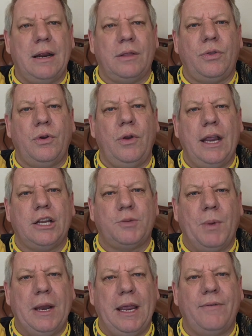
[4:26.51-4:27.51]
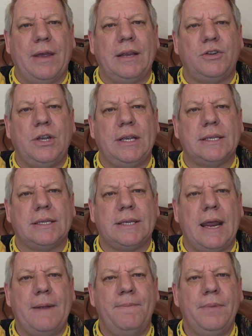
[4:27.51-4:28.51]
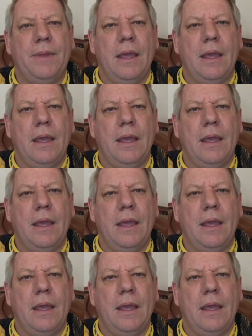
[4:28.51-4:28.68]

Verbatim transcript: and through each believer in Jesus' name.